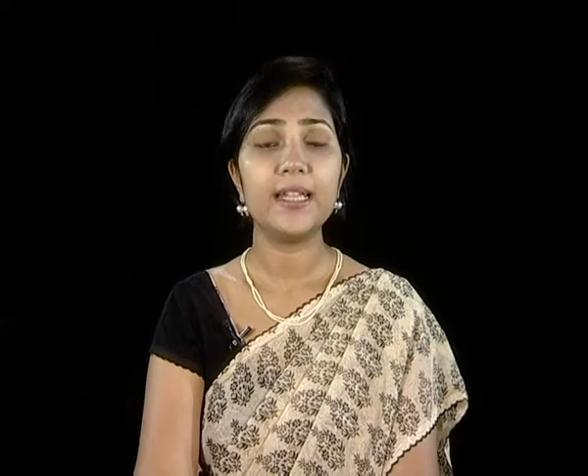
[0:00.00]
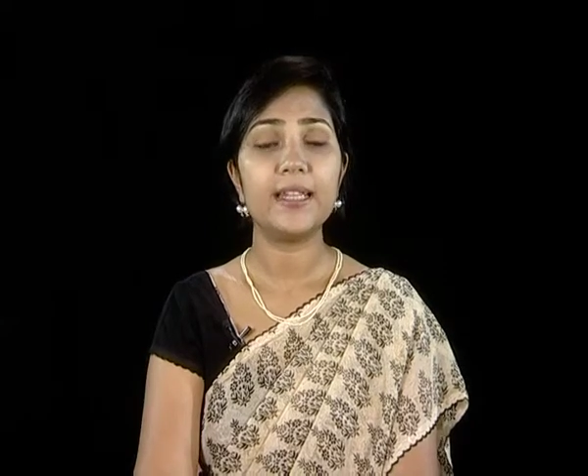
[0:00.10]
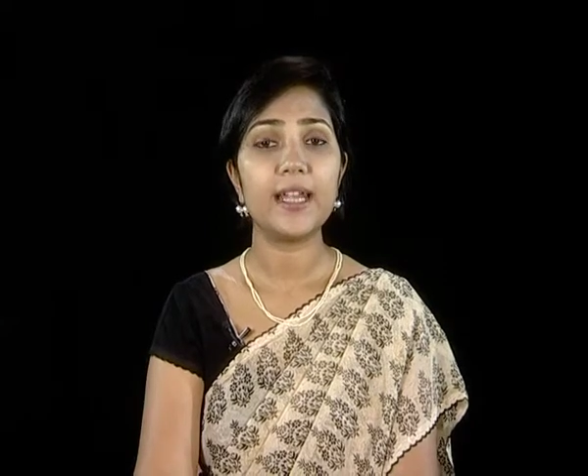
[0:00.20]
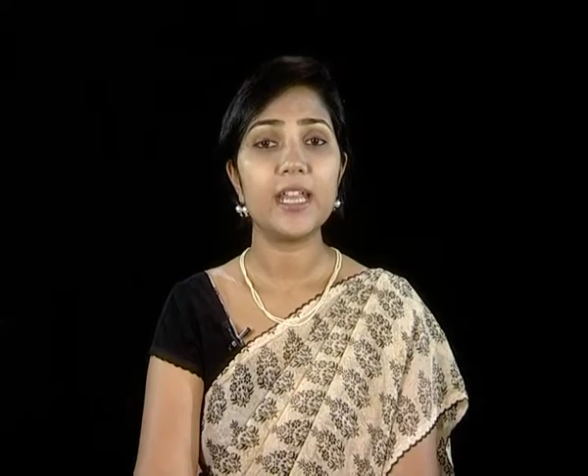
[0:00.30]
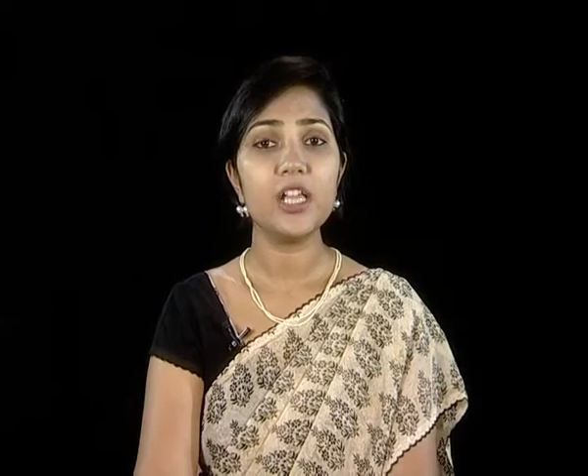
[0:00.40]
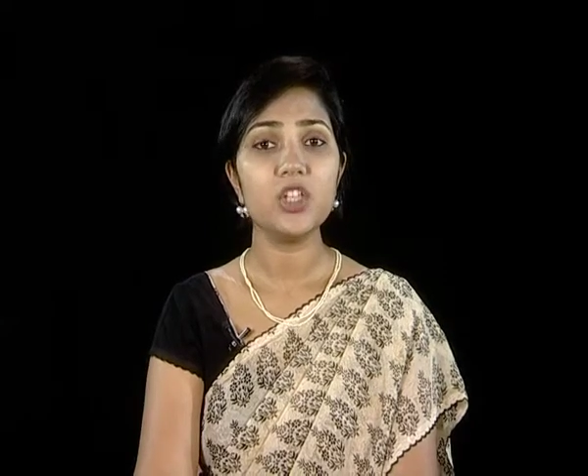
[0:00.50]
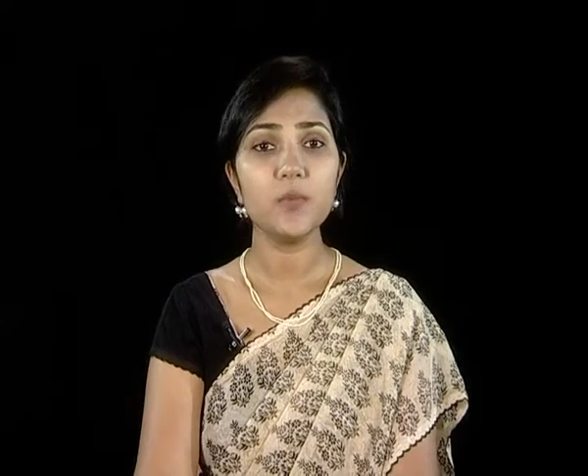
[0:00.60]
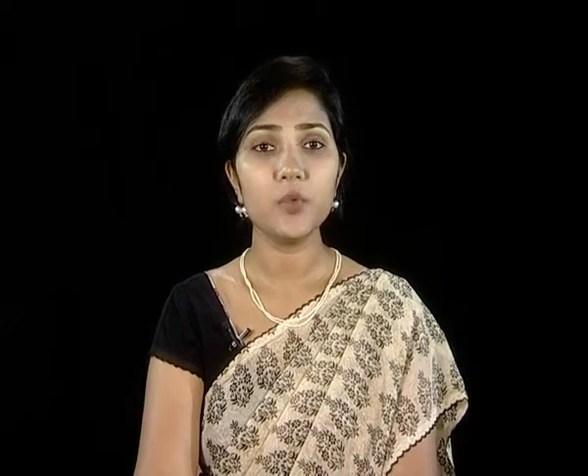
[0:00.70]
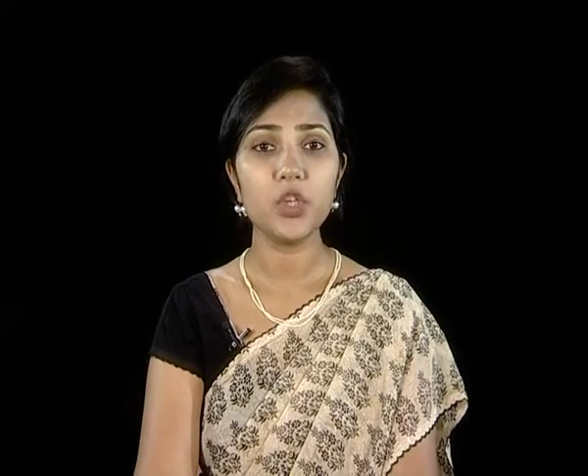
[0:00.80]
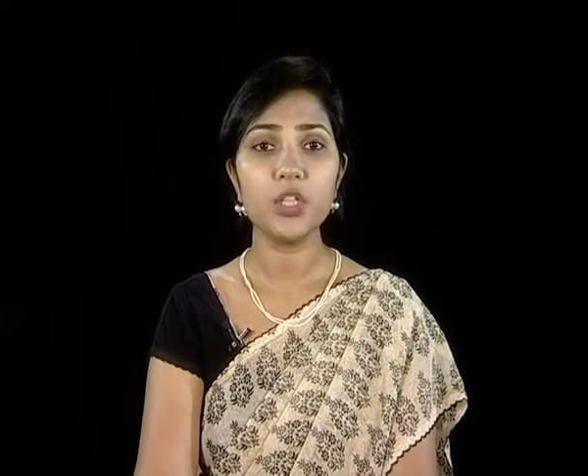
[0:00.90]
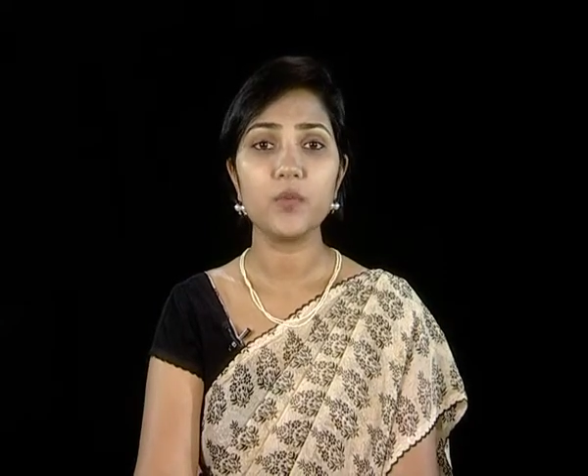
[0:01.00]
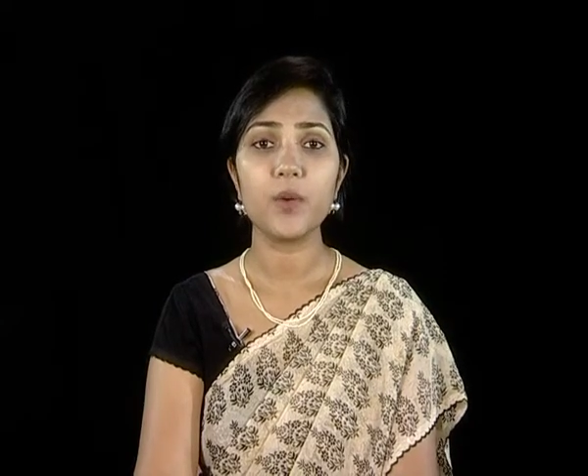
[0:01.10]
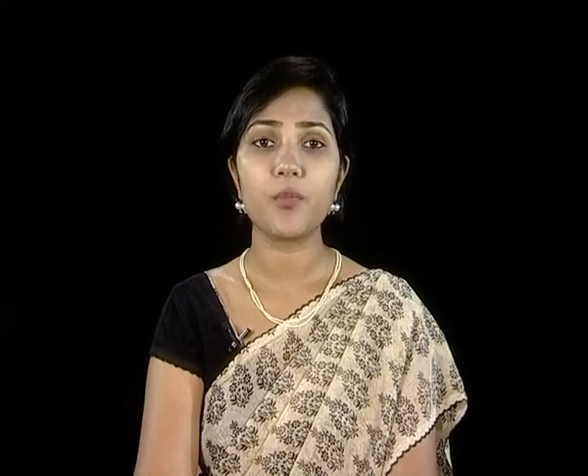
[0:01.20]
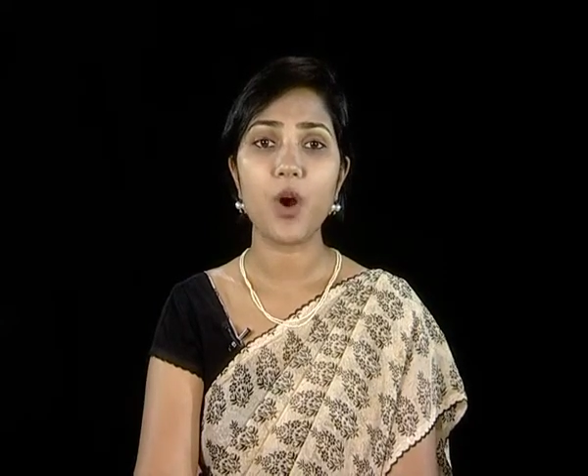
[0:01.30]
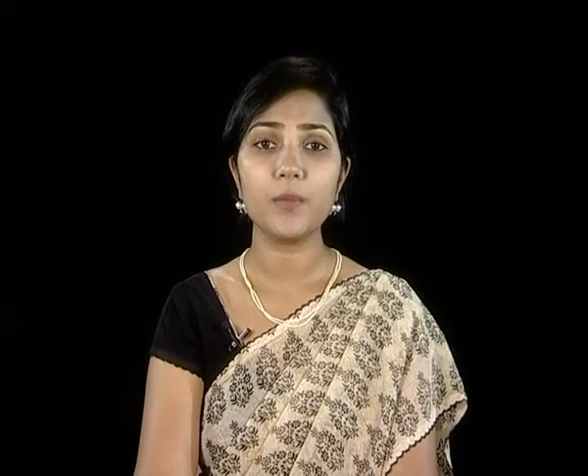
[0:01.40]
that Egyptians were
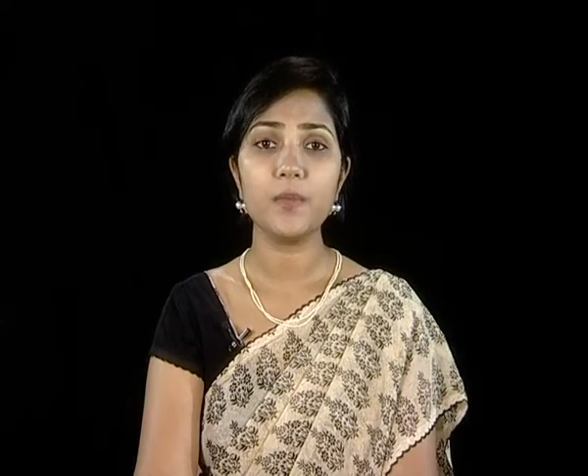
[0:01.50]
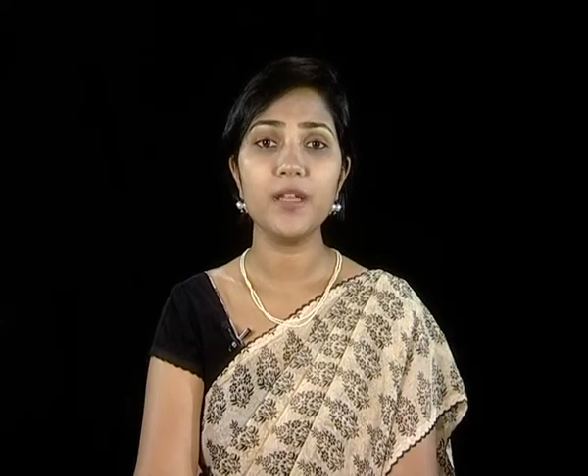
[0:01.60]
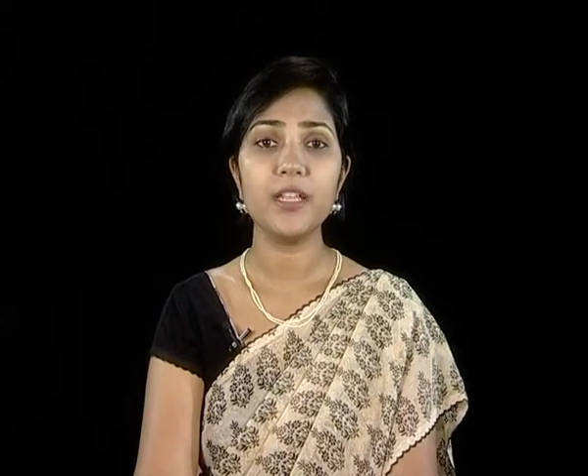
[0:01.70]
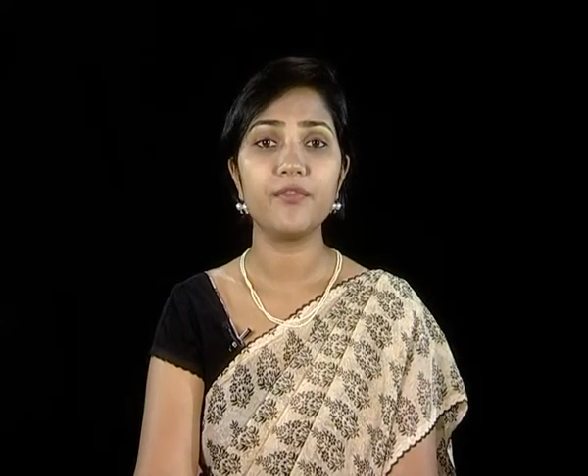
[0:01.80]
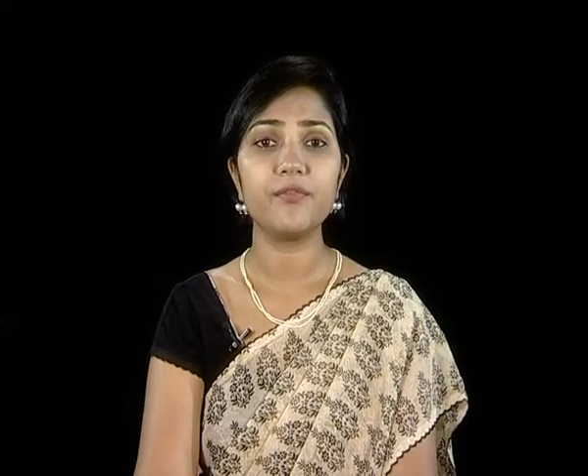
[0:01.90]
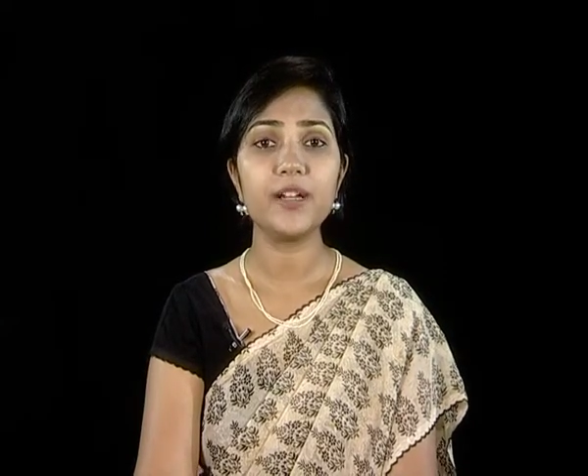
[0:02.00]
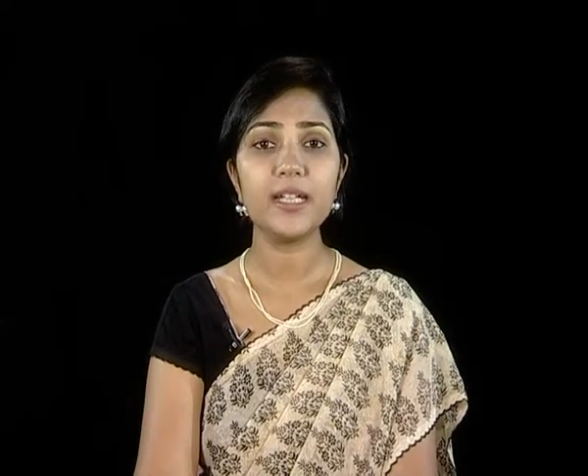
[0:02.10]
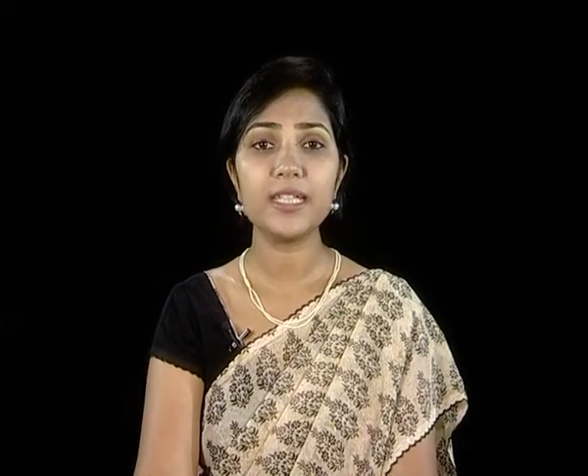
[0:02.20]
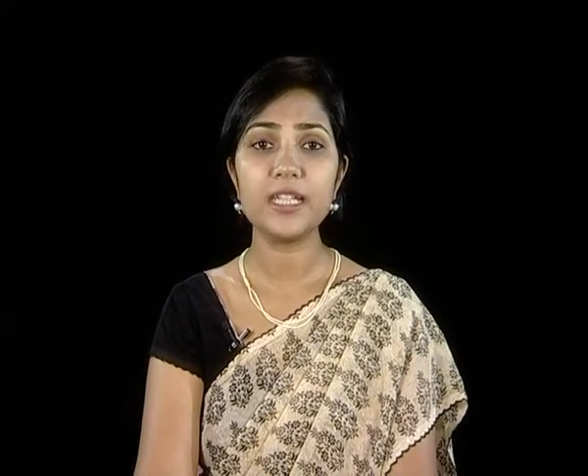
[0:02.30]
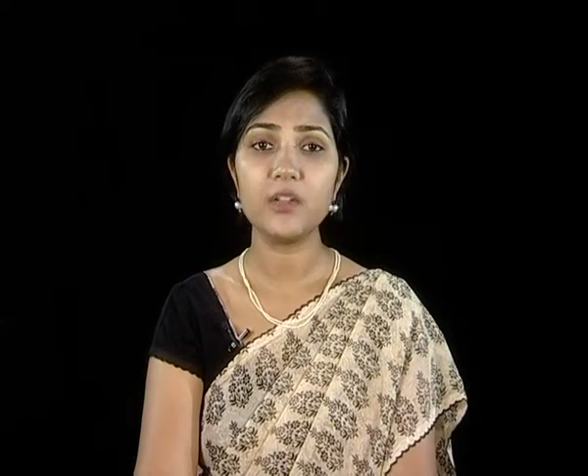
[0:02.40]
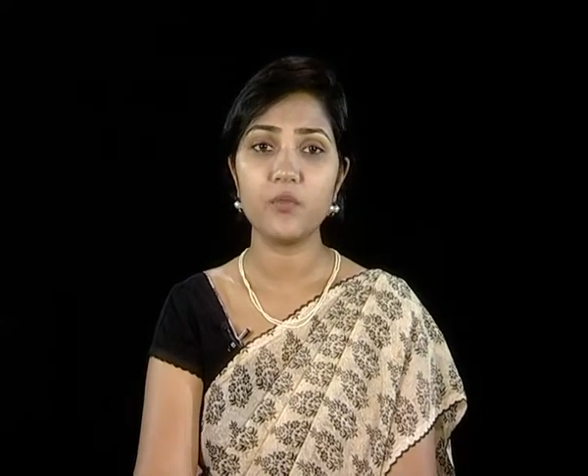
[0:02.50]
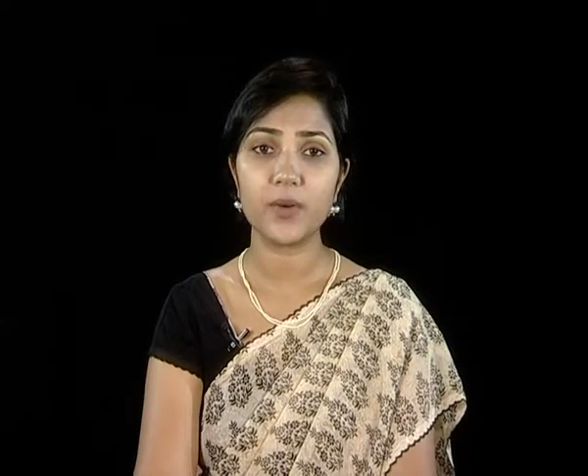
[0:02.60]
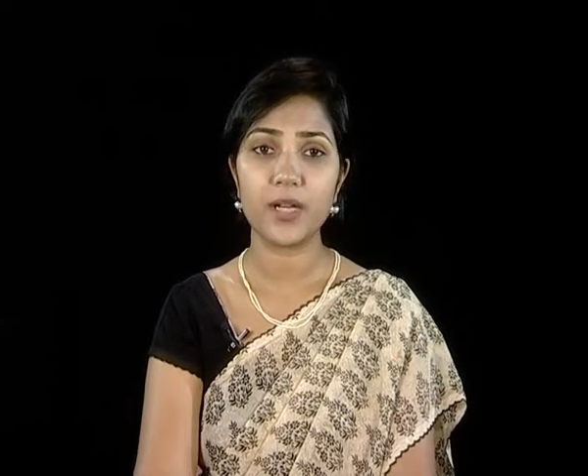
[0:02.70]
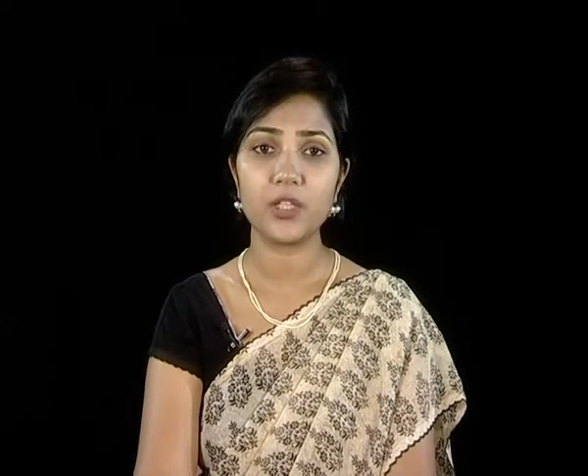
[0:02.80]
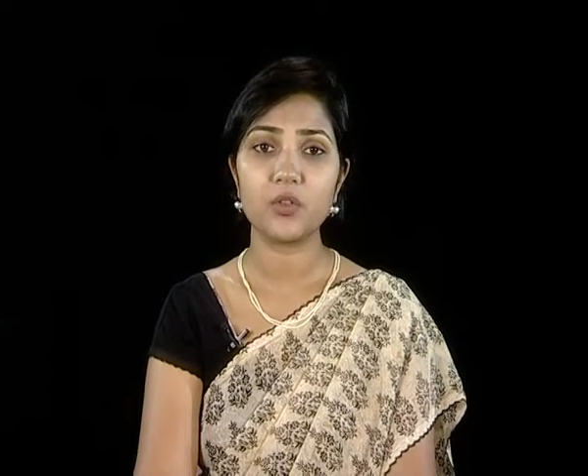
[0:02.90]
probably the first in the world